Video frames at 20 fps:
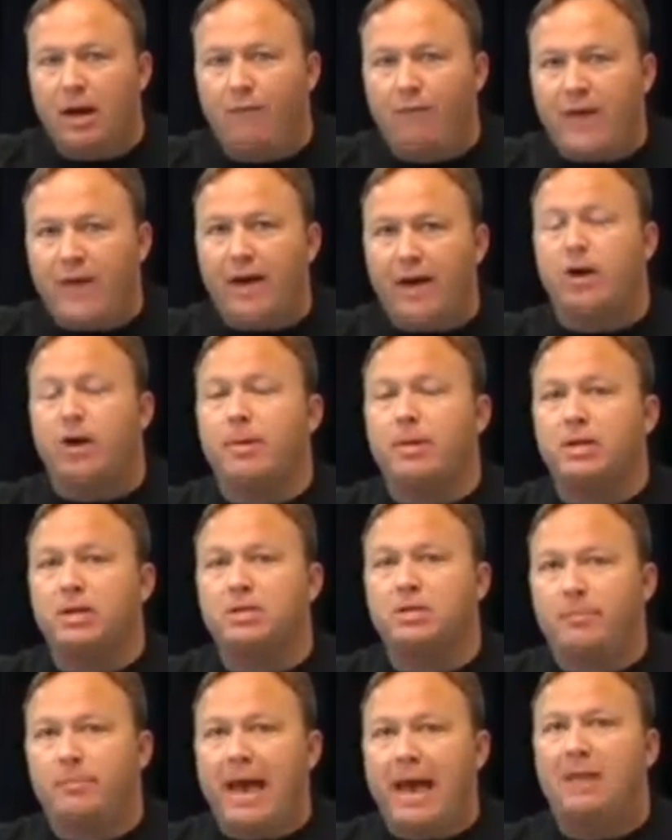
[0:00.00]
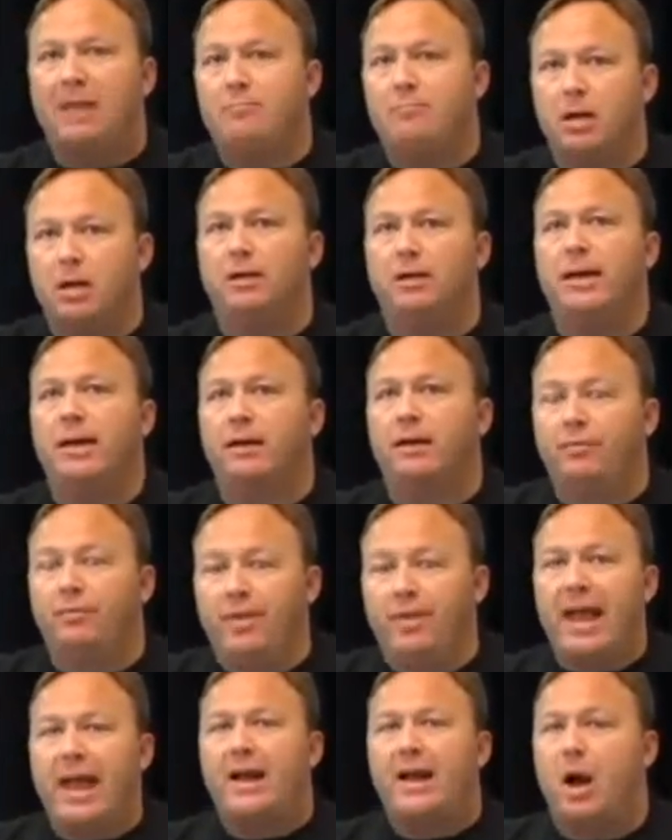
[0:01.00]
failure because of bad building.
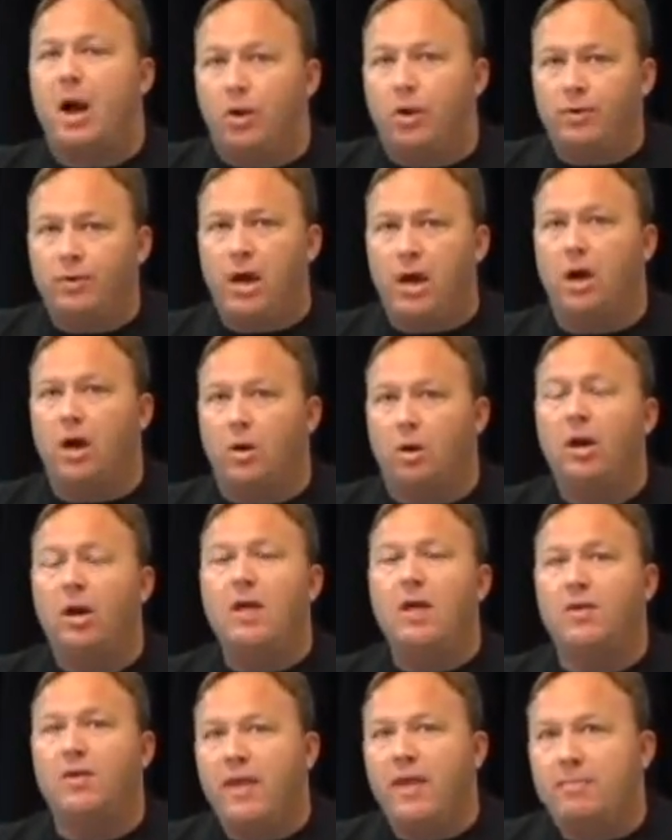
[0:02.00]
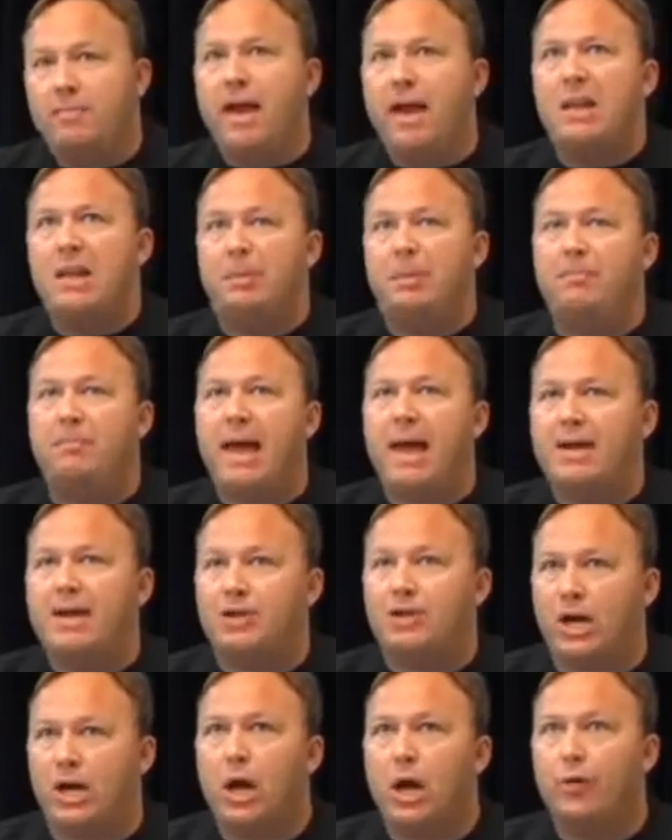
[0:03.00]
They don't know. And then they made up a
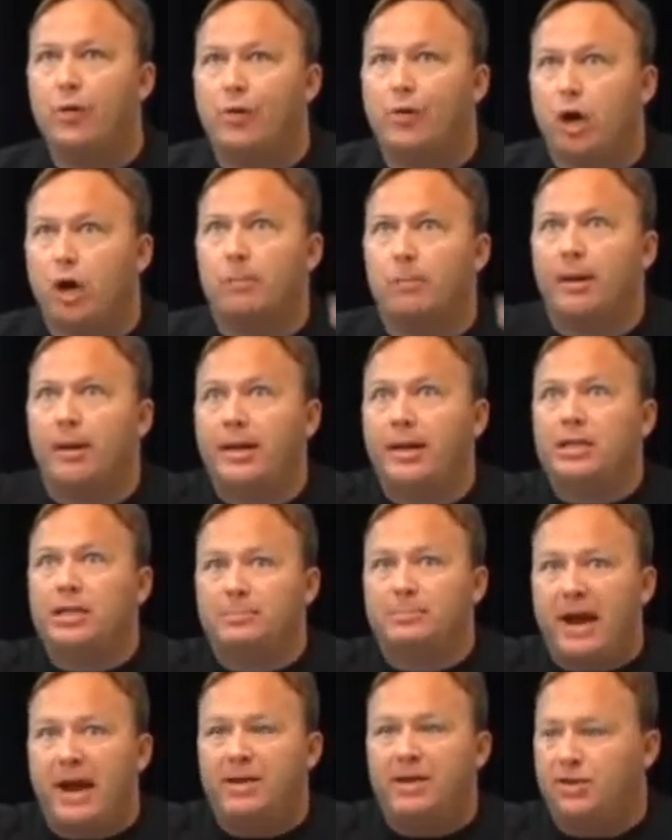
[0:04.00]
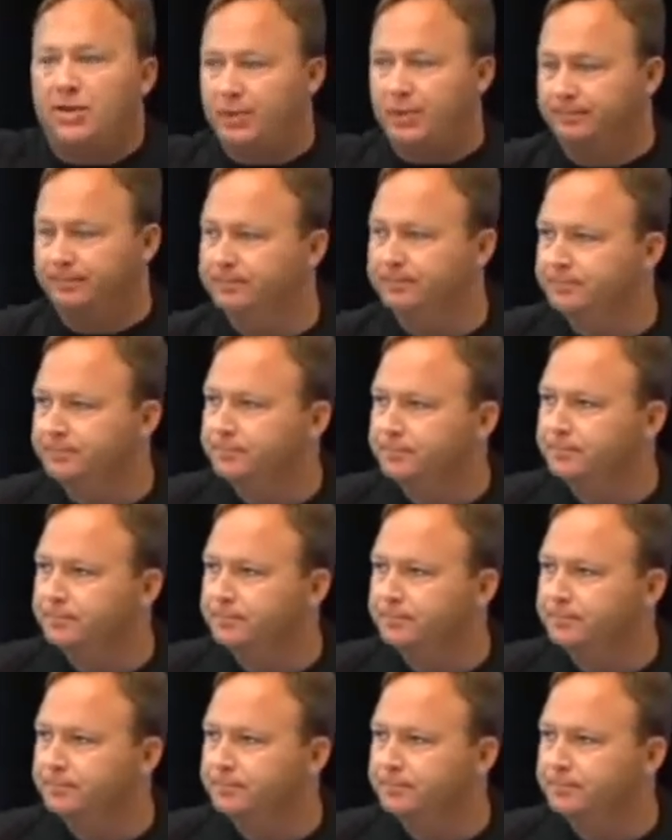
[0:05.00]
magic thermal expansion.